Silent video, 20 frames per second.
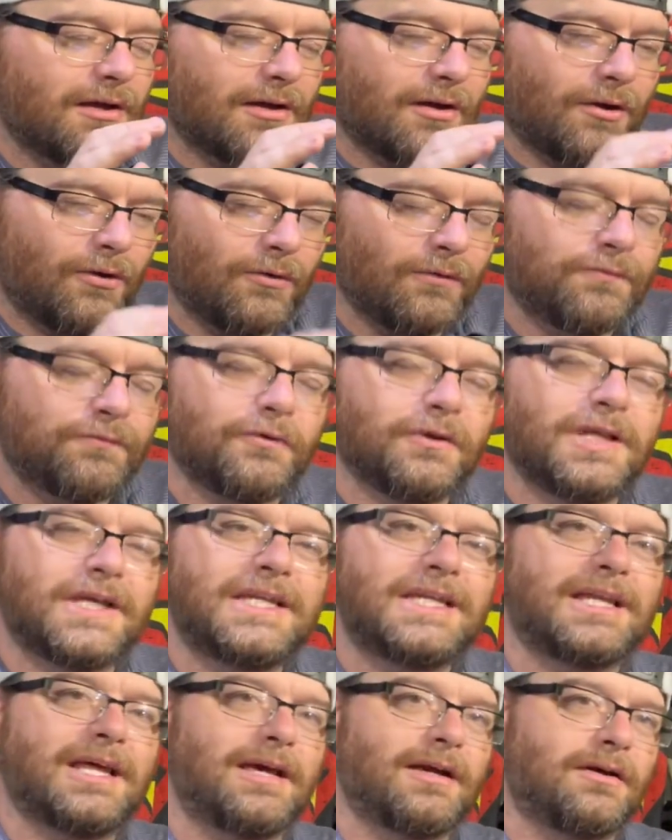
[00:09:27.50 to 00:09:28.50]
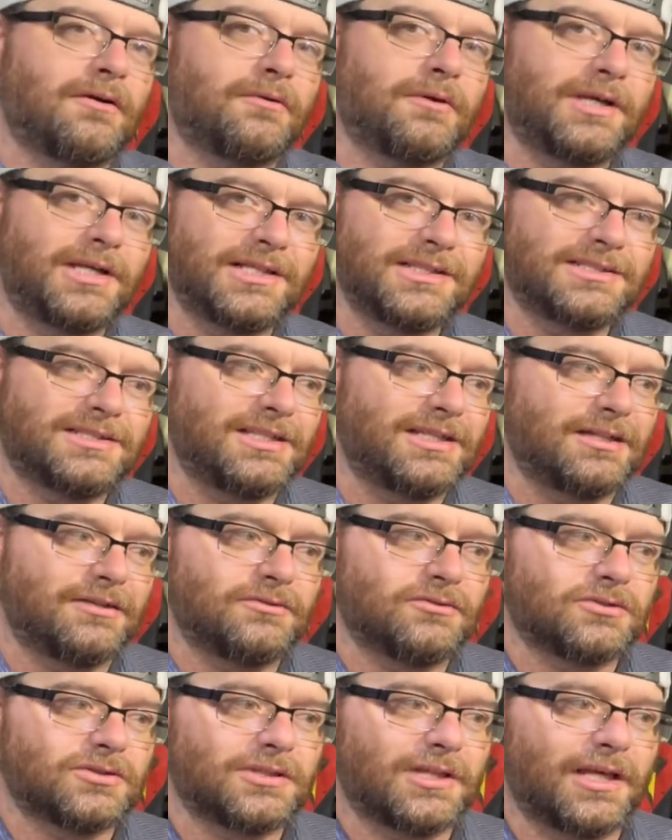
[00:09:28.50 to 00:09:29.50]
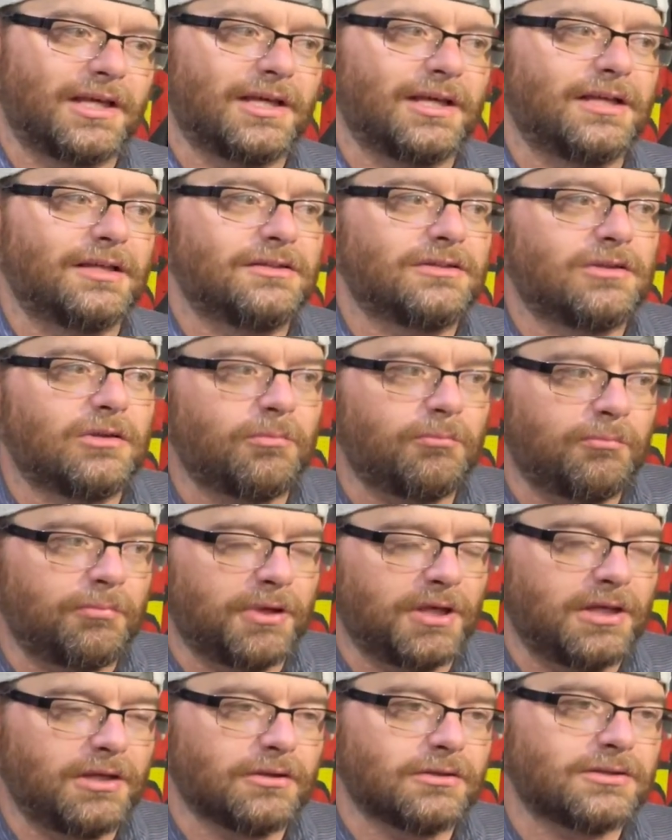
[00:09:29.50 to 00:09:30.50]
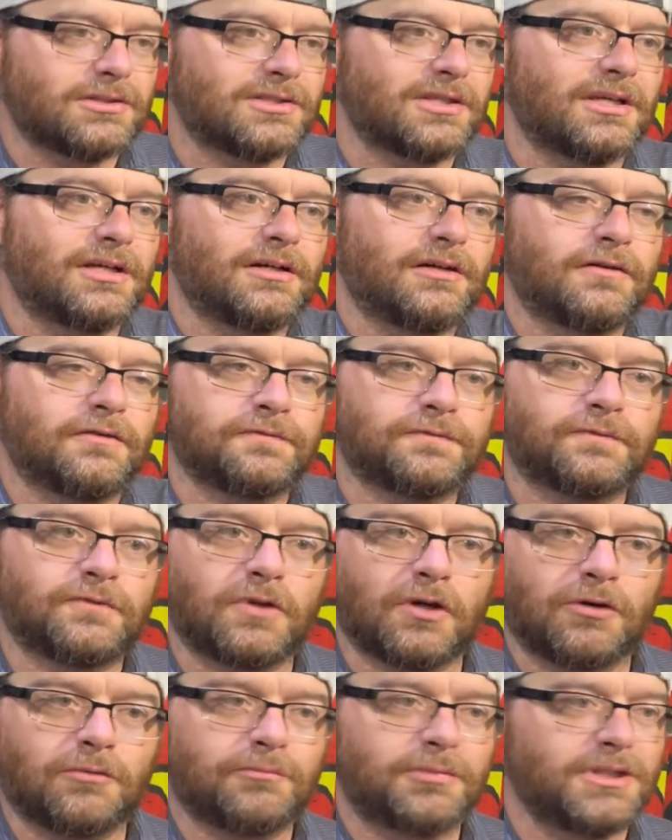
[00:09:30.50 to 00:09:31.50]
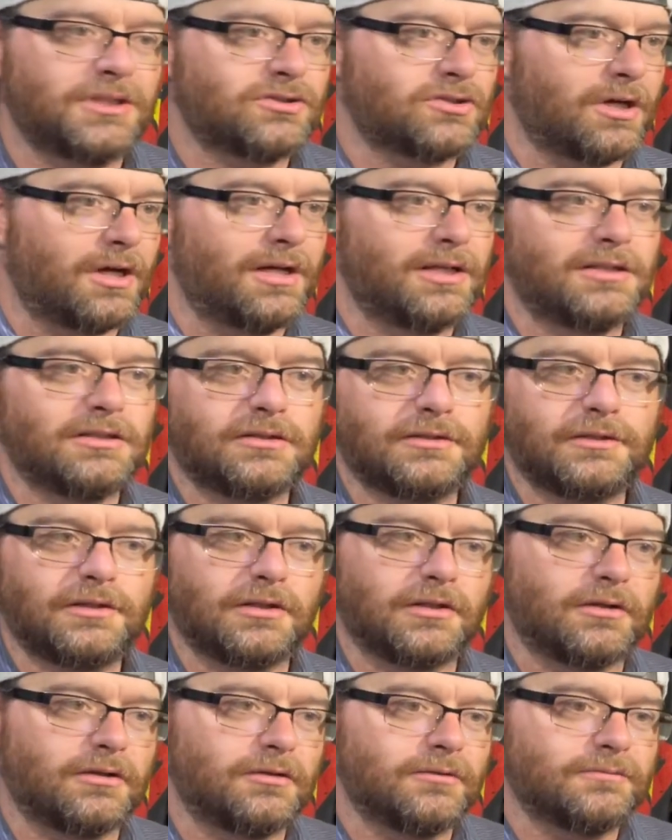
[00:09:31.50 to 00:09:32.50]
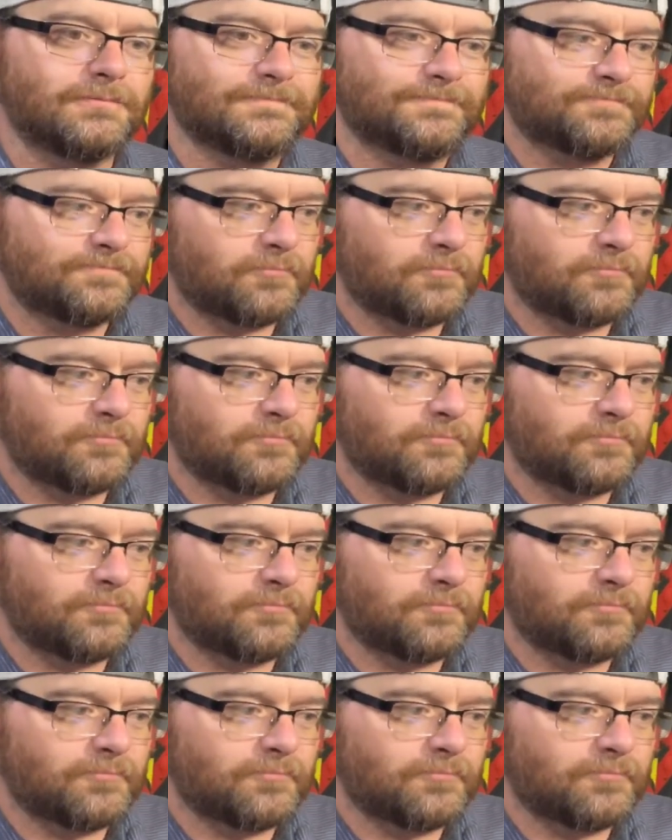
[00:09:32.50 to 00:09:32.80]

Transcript: hopefully now Izzy understands, be yourself, don't be trying to, you know,